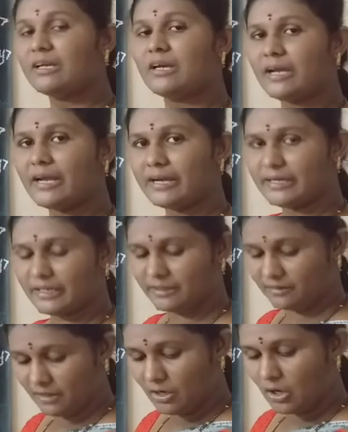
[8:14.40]

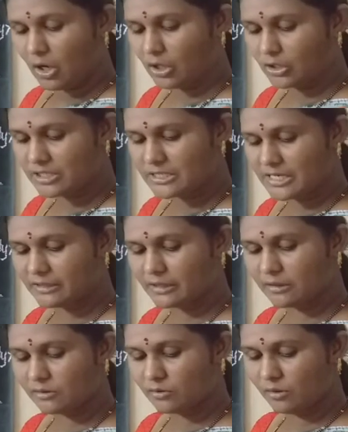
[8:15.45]
heading,
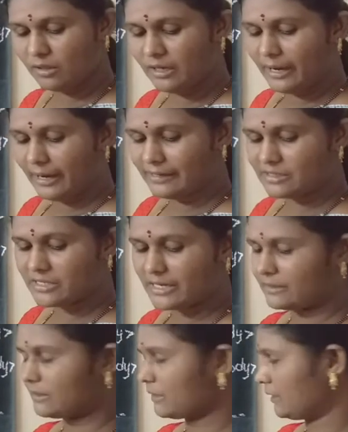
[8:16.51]
horizontal rule, and
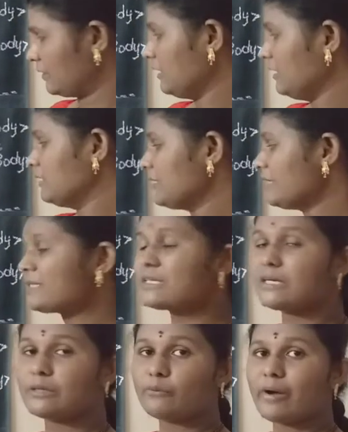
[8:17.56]
centering.
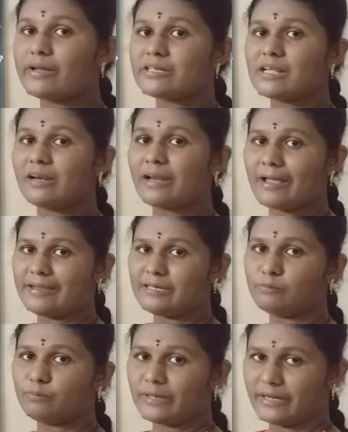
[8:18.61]
This requires a
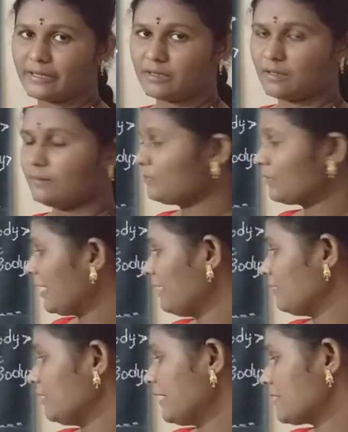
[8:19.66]
line break.
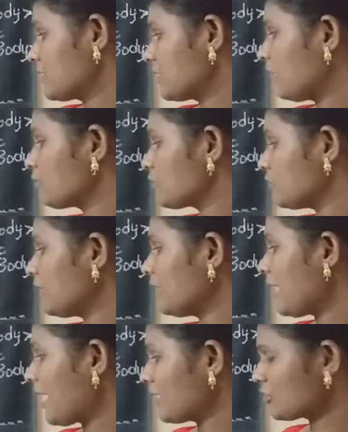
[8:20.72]
And next comes to the
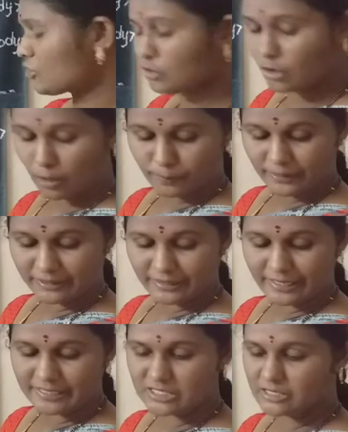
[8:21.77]
last topic,
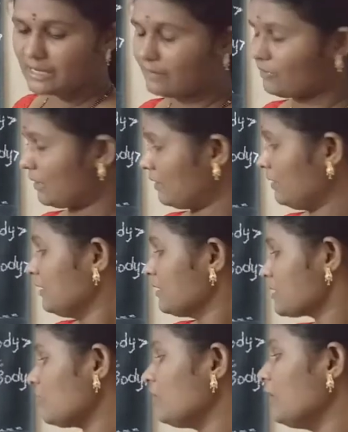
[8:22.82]
text level.
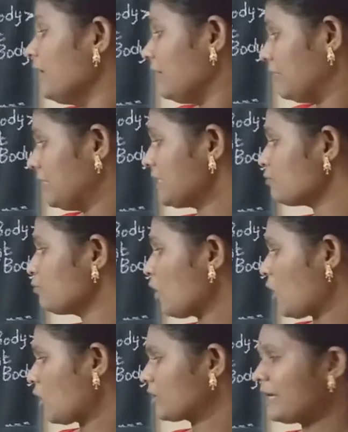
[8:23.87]
So is
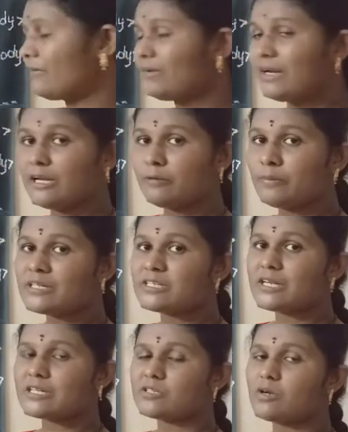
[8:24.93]
block level elements
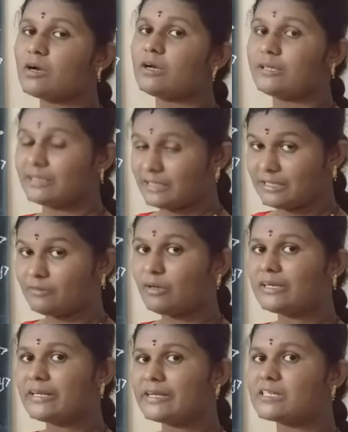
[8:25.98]
does not, it
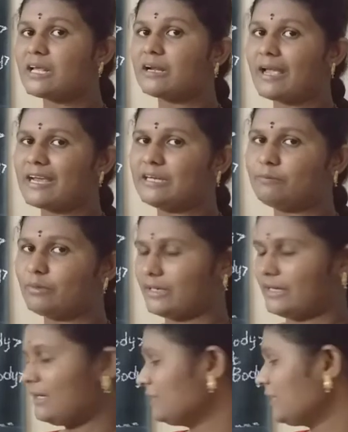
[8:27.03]
will take a line
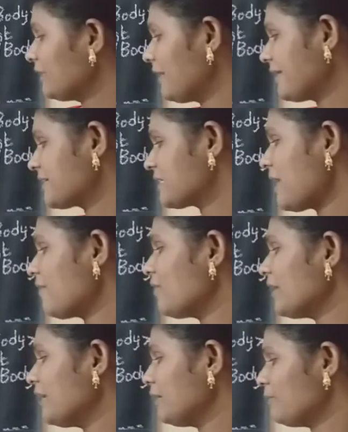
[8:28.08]
break. The text
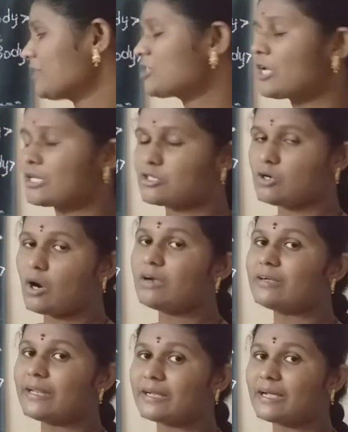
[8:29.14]
level elements does
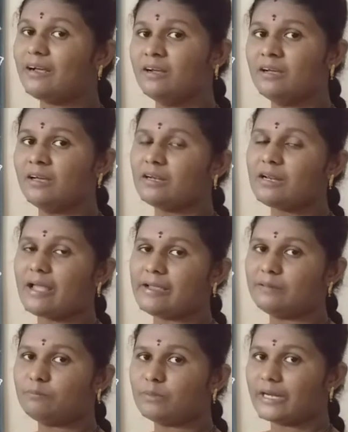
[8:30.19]
not take a
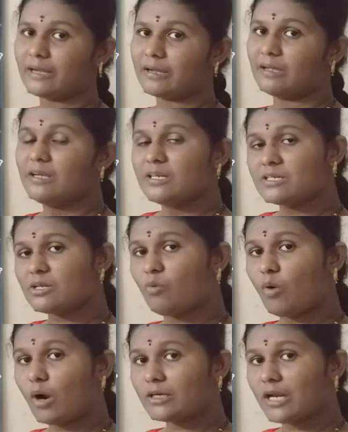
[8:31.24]
line break.
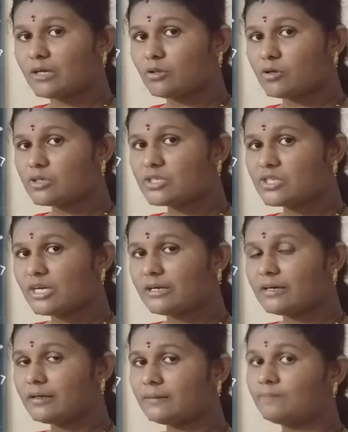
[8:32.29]
So what are those,
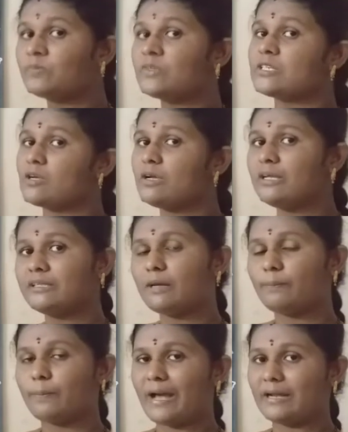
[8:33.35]
children? So in
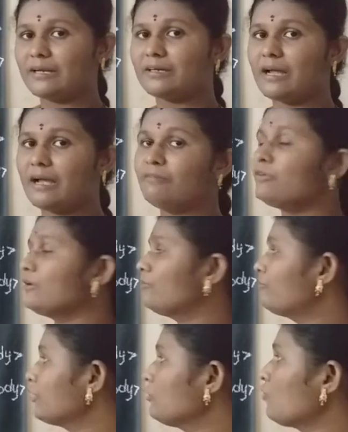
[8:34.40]
the paragraph,
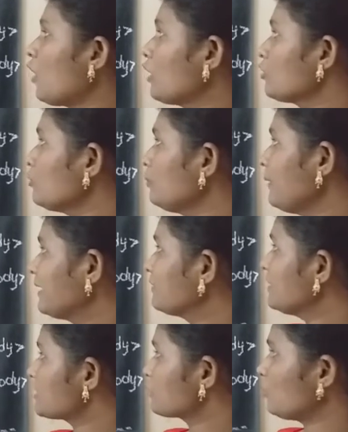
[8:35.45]
if you want to
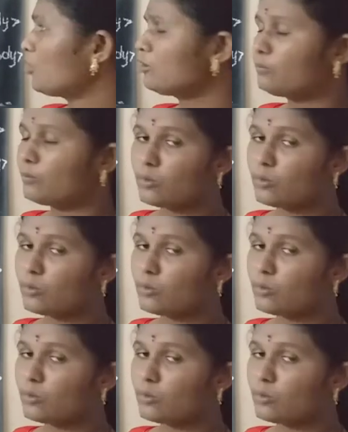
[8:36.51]
make this word